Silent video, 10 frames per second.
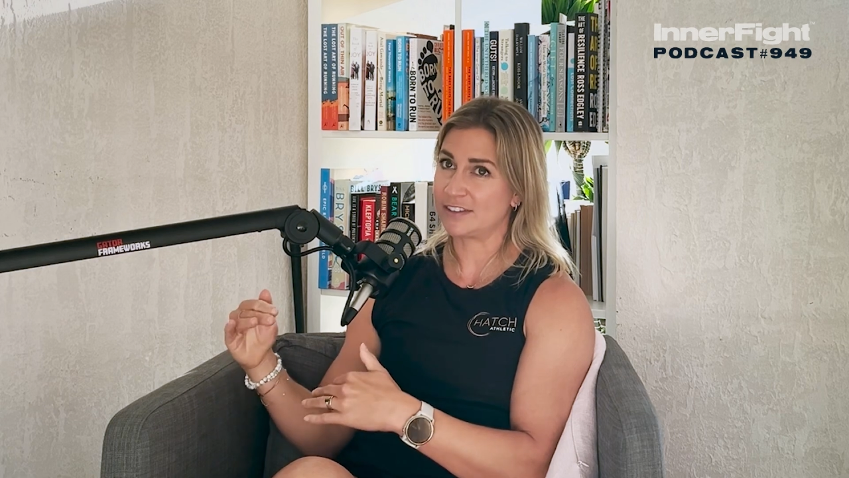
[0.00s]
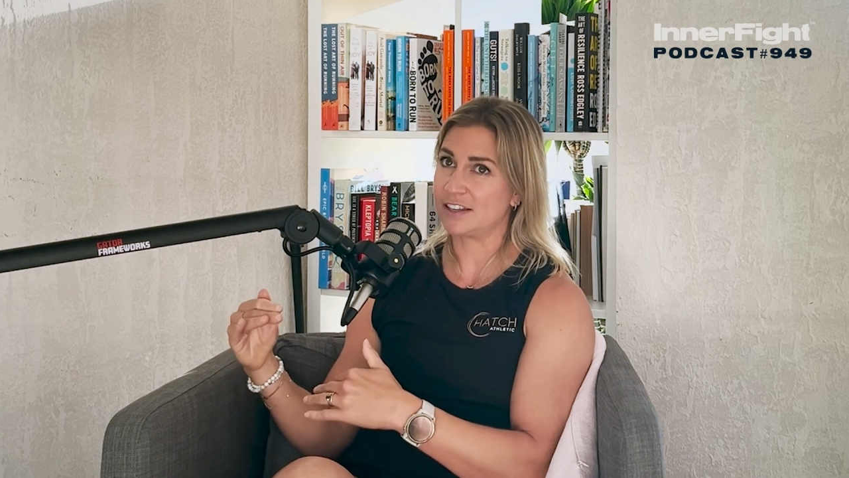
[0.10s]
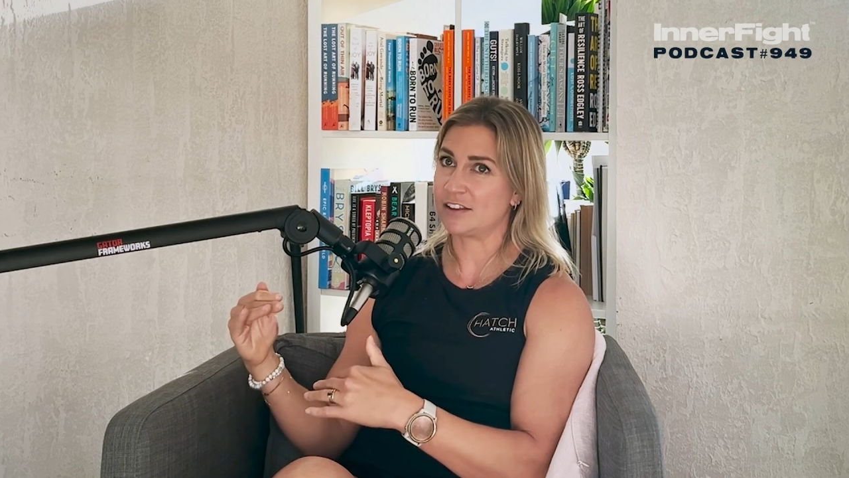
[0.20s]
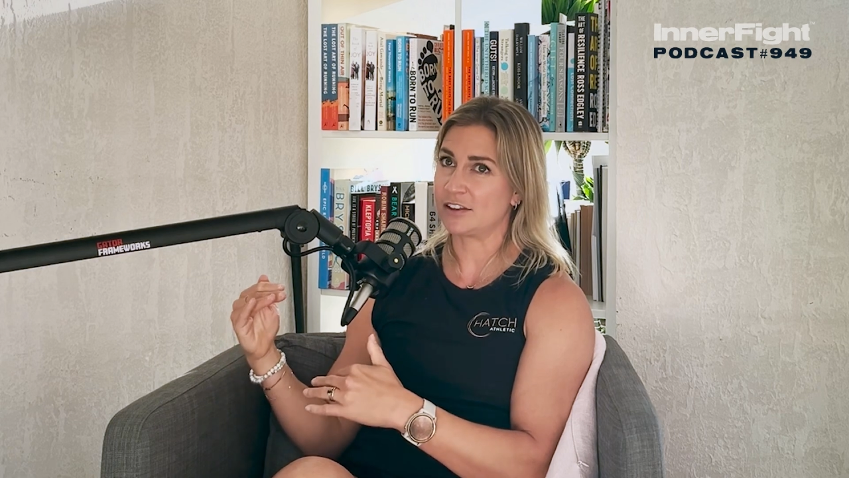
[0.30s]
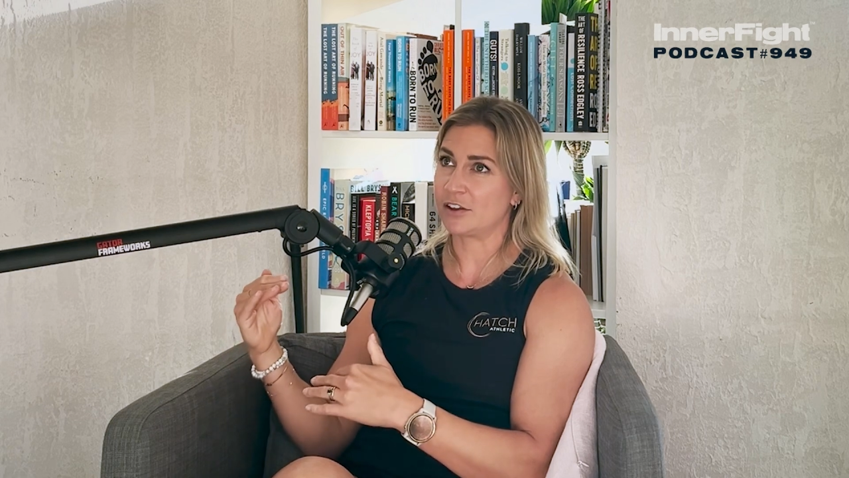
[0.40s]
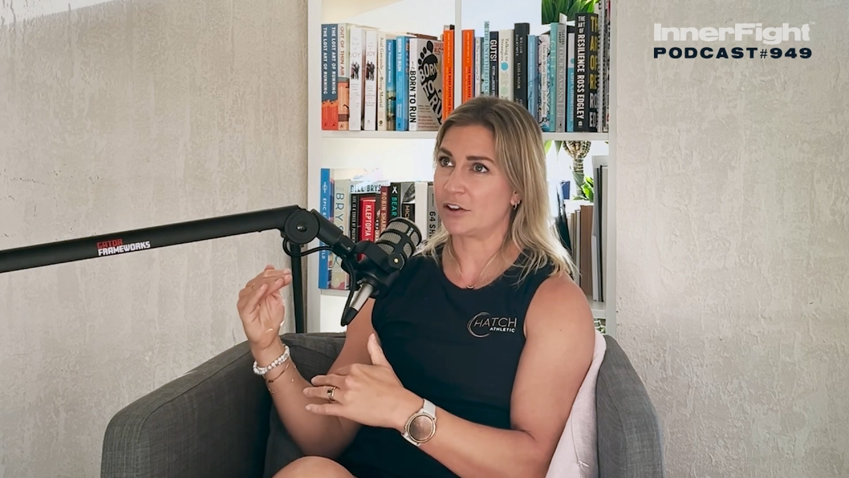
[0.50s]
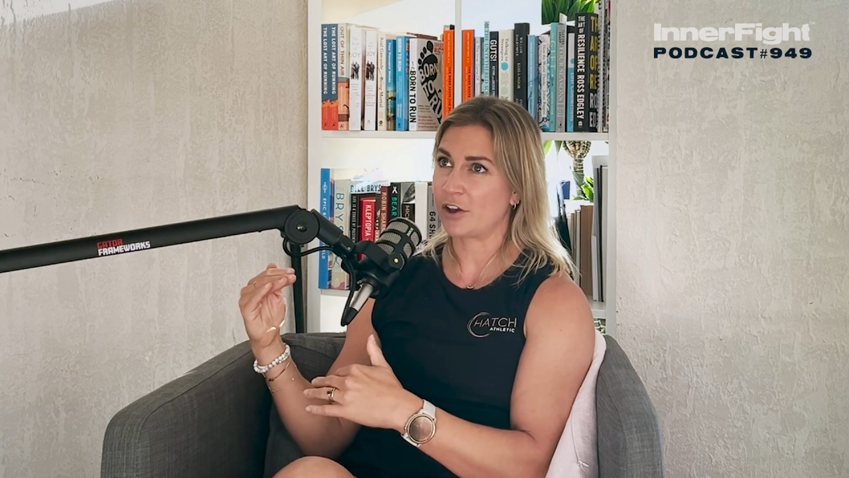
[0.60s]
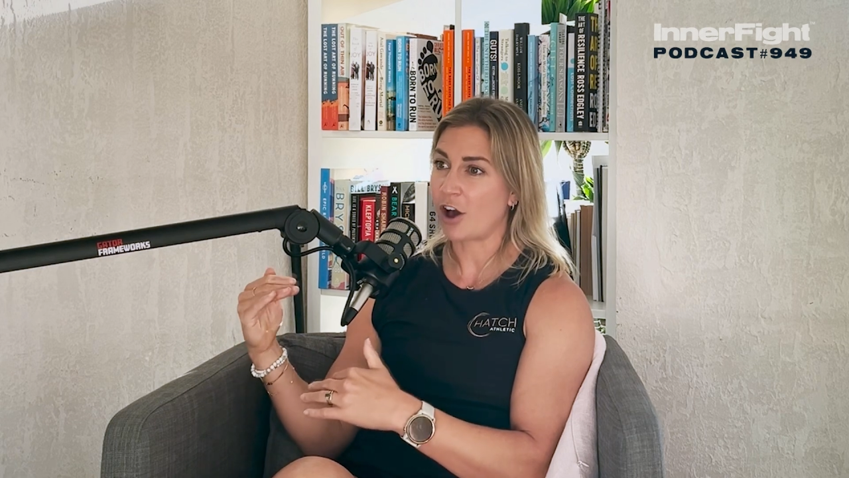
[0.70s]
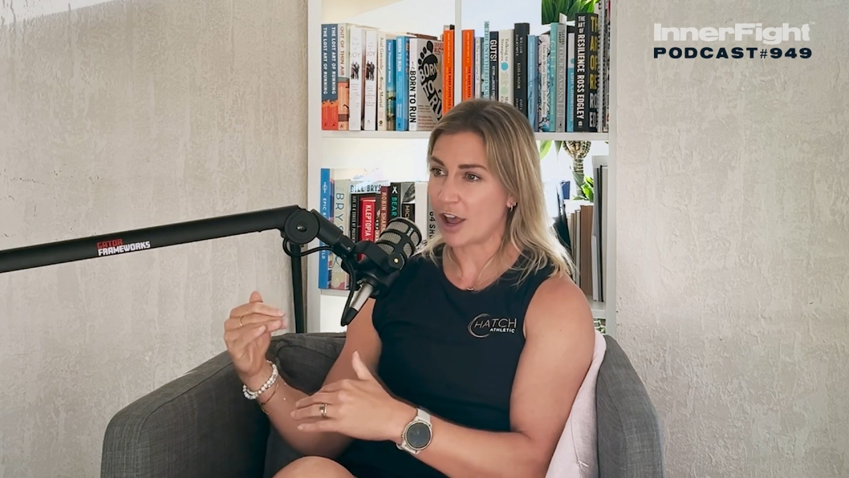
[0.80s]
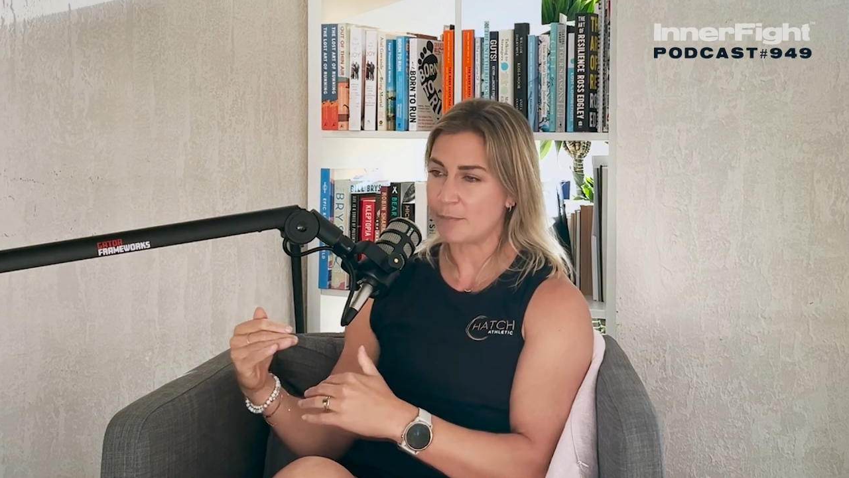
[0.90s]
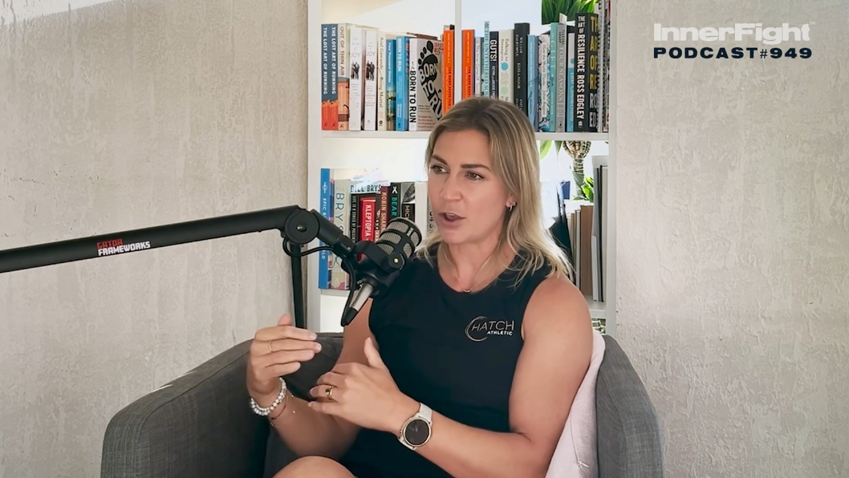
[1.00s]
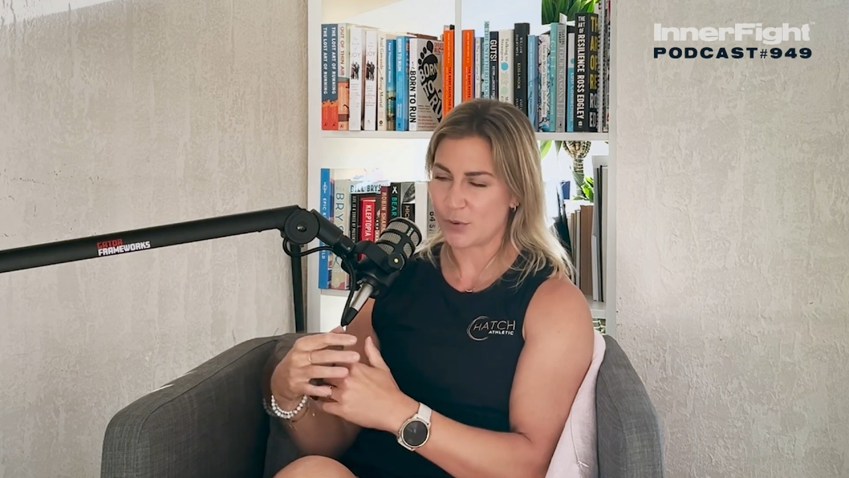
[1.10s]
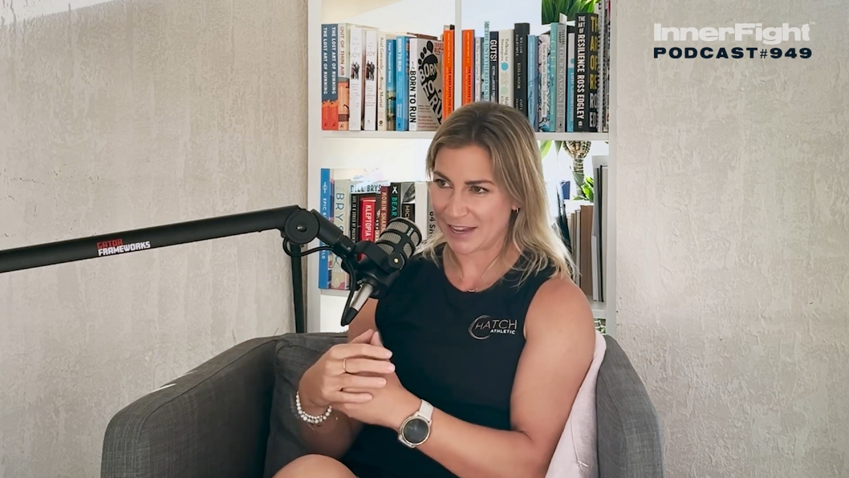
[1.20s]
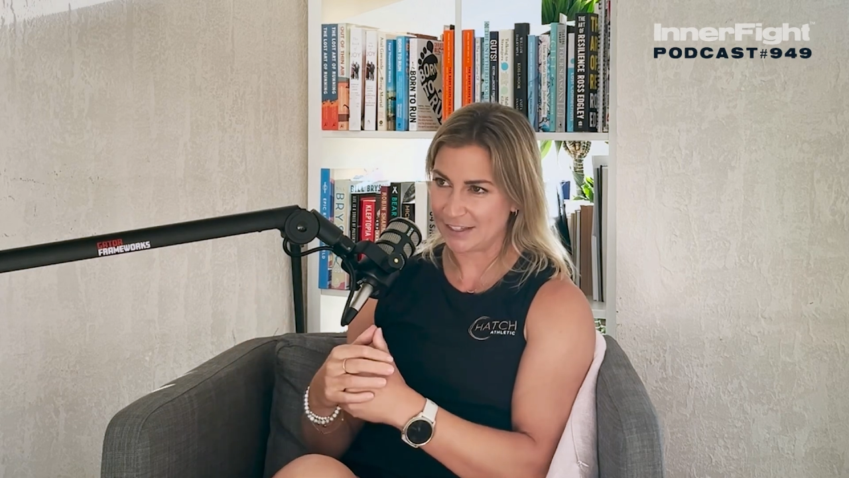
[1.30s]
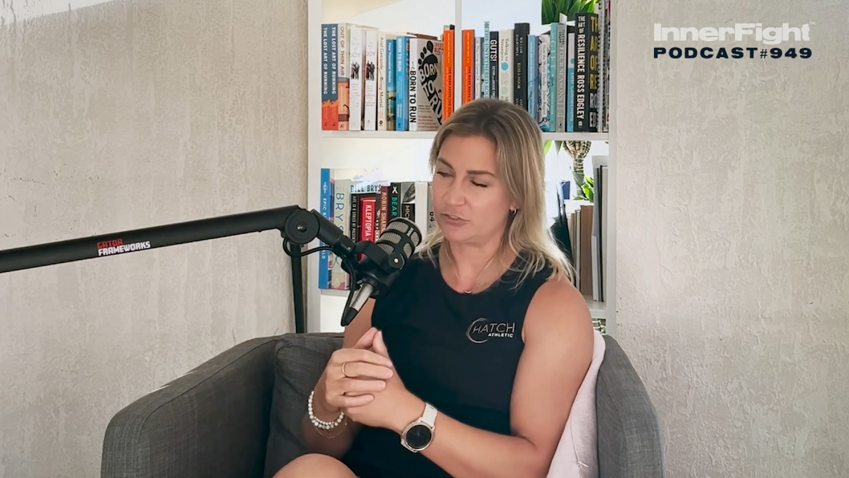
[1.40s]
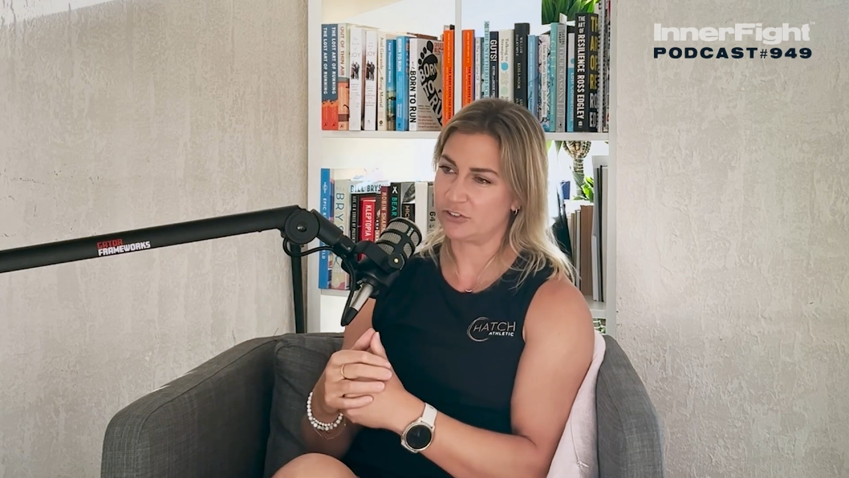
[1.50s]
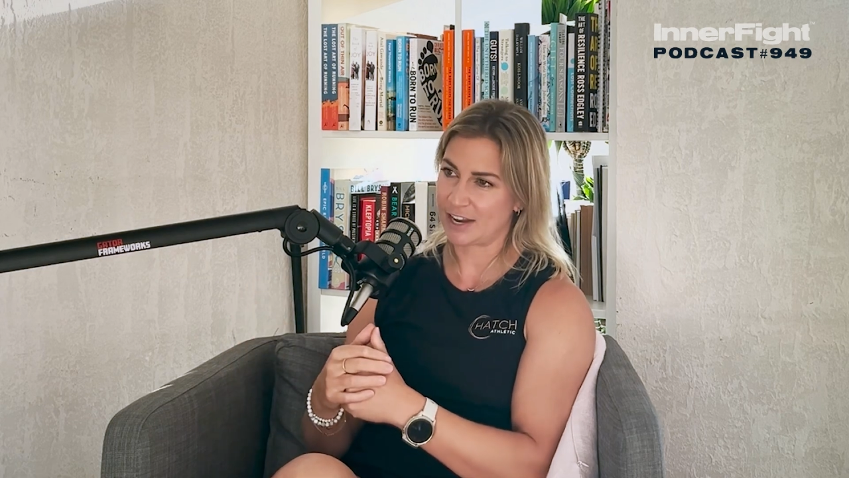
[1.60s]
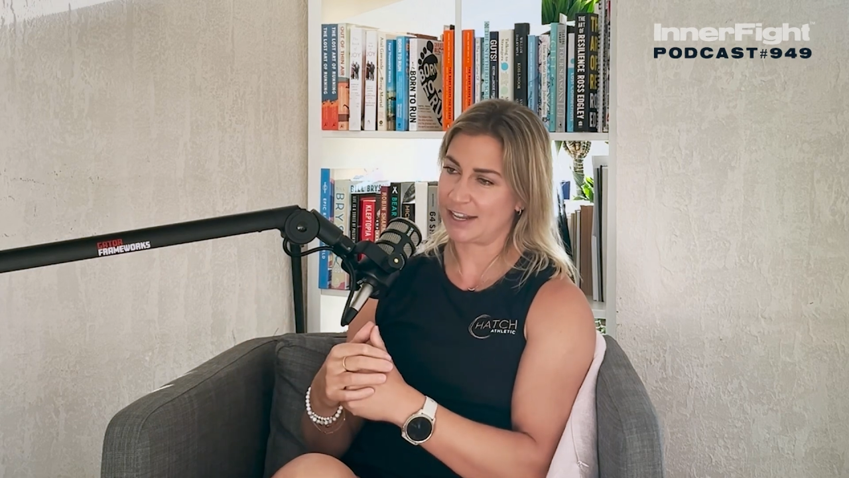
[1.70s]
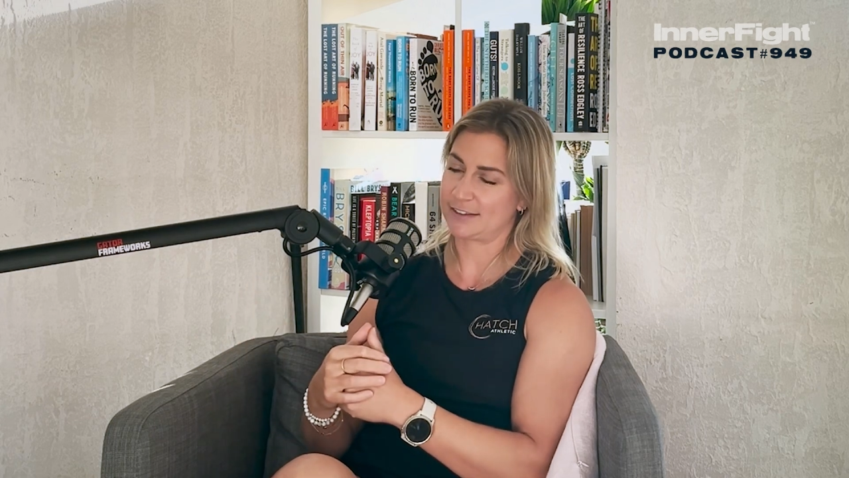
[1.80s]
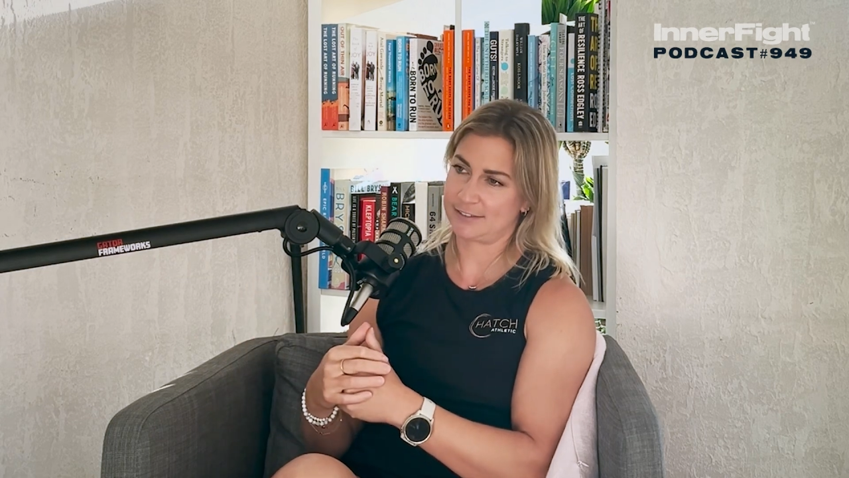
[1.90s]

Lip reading: a hypoestrogenic